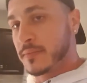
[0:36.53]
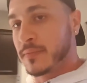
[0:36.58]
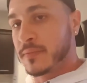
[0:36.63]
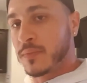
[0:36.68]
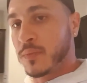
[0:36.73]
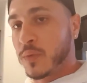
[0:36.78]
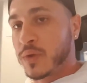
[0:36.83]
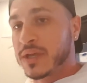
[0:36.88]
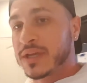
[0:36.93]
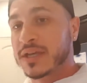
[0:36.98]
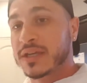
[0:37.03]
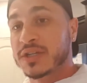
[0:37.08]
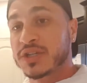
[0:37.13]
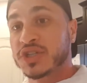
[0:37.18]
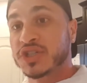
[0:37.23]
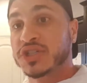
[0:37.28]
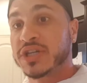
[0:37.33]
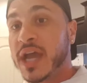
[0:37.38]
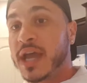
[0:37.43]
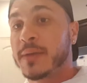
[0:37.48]
we can
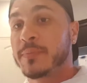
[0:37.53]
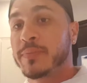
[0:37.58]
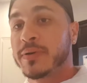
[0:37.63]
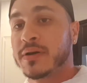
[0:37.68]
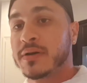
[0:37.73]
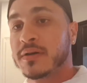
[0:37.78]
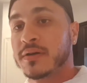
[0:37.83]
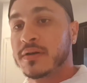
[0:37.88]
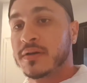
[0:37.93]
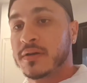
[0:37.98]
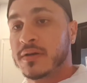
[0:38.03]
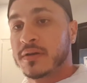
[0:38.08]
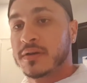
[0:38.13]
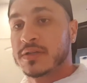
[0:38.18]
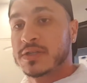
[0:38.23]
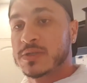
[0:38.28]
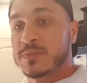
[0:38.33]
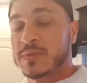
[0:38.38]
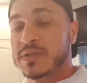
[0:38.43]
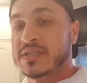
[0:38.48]
shape
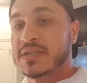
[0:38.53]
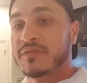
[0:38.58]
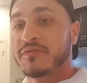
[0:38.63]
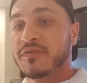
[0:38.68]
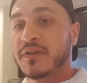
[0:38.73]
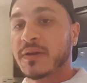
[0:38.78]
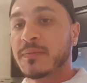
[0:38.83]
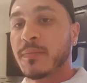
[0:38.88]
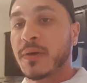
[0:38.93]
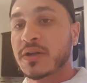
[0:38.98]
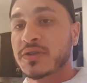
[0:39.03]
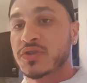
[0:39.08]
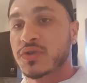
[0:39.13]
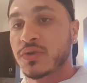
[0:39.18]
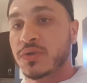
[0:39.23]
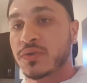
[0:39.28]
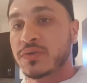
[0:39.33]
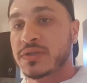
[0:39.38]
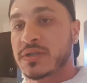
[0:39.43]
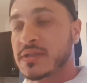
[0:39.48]
specific
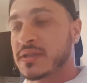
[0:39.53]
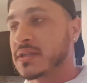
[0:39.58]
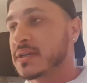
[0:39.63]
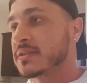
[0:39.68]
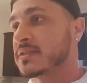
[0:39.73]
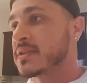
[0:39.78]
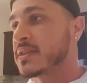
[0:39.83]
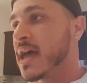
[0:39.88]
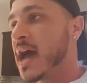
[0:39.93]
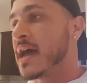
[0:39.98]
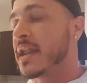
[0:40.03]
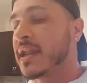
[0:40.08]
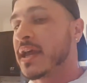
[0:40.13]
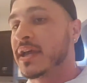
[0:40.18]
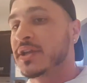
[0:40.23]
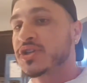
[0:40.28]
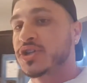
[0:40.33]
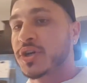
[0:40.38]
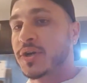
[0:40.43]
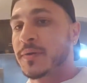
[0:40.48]
muscles and things of that
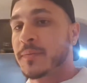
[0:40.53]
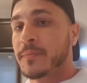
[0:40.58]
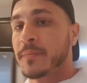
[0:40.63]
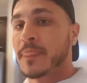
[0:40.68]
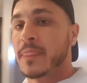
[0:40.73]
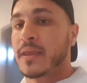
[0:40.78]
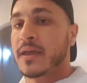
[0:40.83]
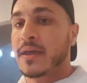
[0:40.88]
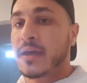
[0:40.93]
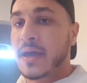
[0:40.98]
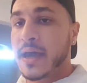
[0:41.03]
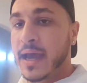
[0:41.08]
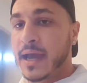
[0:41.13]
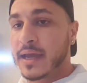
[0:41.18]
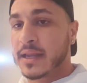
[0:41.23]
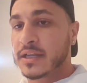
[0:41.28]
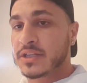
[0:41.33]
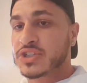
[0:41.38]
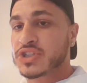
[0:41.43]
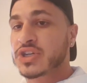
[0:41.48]
nature,
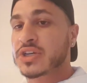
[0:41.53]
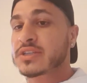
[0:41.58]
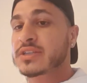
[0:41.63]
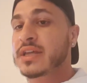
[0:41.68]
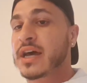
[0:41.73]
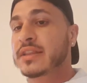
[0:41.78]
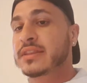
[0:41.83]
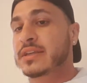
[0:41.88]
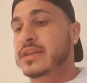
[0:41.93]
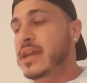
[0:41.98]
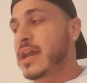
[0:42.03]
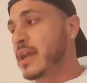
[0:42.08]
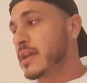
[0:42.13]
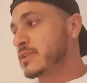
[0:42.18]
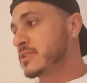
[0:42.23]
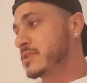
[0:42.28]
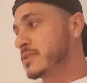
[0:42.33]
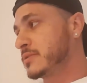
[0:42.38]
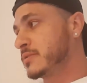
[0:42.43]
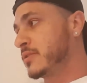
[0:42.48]
and it's just not the
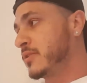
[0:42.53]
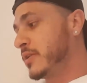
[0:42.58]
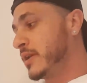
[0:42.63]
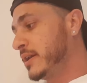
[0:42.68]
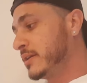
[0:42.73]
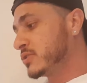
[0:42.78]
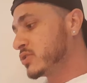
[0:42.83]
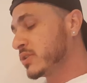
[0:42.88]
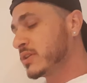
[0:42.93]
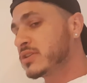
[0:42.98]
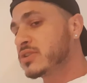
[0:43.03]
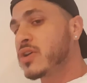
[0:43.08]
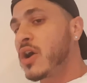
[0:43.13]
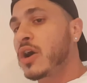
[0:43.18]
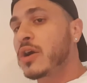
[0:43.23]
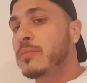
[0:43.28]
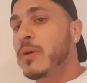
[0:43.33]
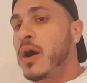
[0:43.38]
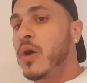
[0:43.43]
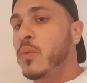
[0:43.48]
case. All right, so let's talk
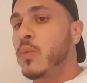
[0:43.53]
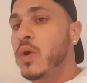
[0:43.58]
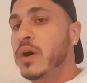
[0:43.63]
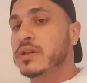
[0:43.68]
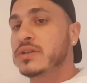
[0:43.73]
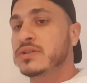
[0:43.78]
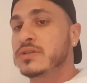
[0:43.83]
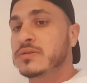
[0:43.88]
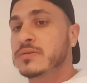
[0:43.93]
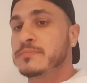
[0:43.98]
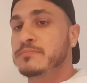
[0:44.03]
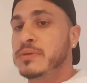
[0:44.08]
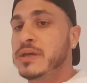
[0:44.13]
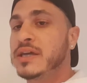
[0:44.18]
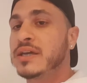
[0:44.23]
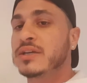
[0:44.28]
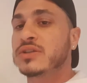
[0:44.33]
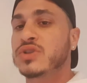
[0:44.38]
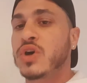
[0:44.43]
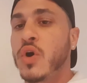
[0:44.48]
about what
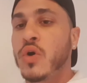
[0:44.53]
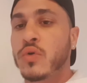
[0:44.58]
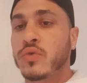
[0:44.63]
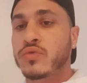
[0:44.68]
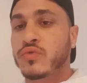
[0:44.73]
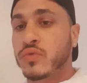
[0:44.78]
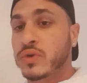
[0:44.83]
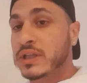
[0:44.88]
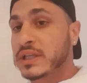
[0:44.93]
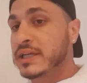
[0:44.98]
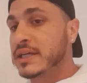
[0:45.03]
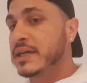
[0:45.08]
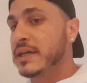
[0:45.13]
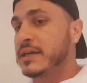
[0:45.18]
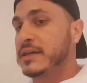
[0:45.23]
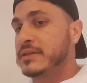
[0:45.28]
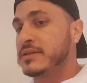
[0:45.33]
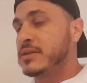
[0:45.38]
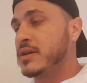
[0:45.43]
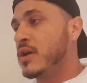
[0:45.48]
being toned really
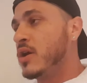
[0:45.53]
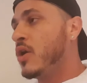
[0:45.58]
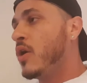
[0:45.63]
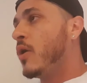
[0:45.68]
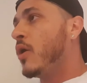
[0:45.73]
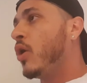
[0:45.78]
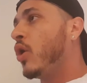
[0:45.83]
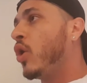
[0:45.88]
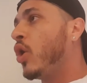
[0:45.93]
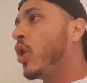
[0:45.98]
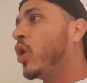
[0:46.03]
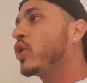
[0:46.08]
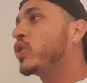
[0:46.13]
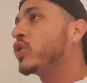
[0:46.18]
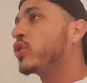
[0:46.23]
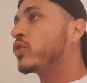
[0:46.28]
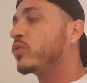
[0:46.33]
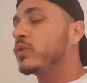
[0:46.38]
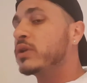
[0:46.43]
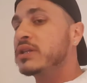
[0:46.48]
is. All
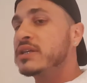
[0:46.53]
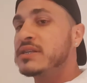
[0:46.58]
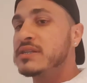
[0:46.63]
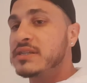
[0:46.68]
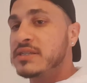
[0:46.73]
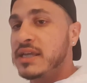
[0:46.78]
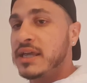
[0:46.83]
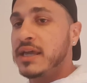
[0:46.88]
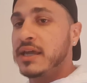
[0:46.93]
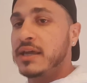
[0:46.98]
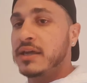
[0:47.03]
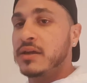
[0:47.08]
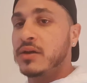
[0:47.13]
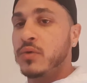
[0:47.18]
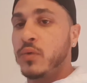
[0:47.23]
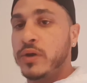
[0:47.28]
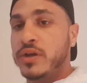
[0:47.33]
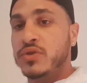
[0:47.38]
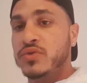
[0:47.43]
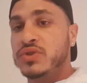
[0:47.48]
you're really seeing
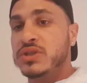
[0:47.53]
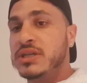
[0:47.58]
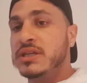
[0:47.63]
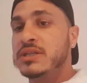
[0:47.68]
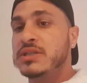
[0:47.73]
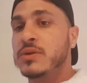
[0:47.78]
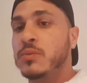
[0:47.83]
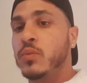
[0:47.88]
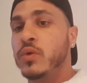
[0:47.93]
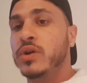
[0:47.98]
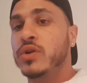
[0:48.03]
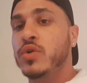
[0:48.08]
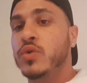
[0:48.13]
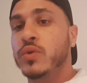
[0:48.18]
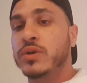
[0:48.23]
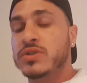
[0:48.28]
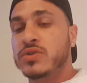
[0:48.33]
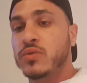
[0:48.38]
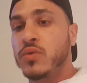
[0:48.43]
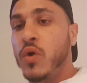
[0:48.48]
when you see someone who
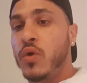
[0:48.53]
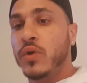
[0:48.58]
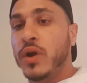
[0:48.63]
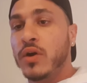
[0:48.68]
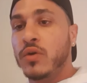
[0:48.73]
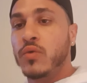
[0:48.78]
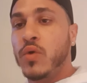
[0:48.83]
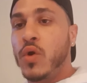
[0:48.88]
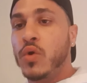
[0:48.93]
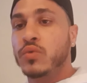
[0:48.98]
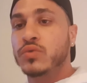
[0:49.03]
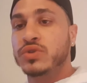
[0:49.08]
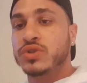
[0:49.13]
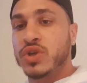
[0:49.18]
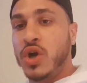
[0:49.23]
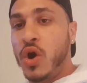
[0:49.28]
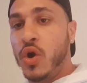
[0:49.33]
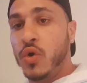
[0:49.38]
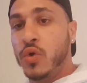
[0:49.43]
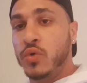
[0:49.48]
is quote unquote
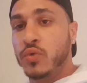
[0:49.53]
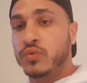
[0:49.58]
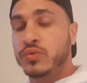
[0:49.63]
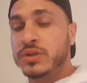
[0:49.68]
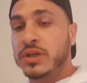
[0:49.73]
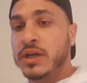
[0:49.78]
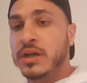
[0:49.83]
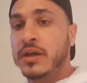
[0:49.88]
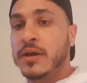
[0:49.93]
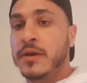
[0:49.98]
toned